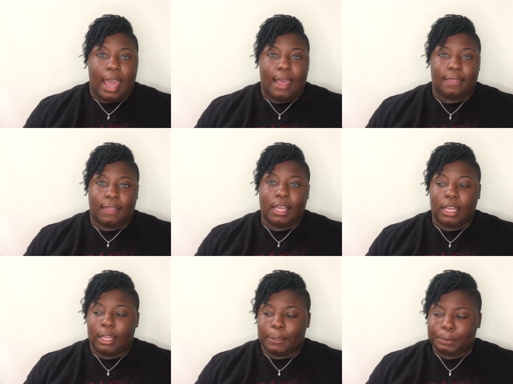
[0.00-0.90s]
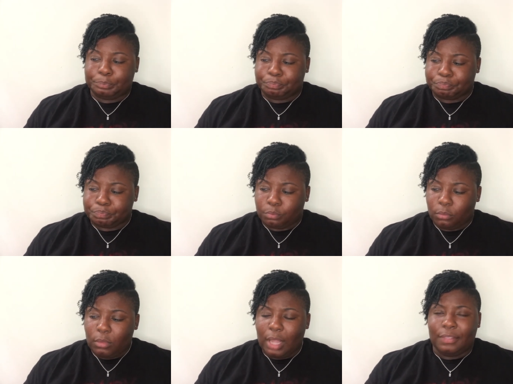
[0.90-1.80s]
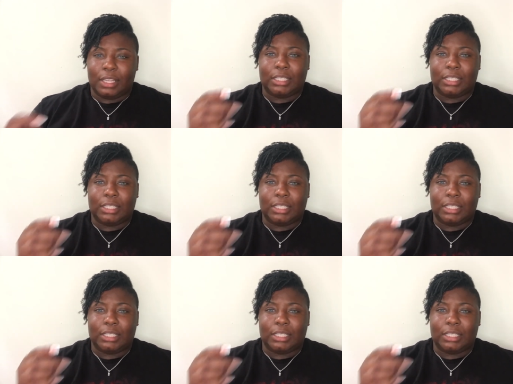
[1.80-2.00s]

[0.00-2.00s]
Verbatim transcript: and then the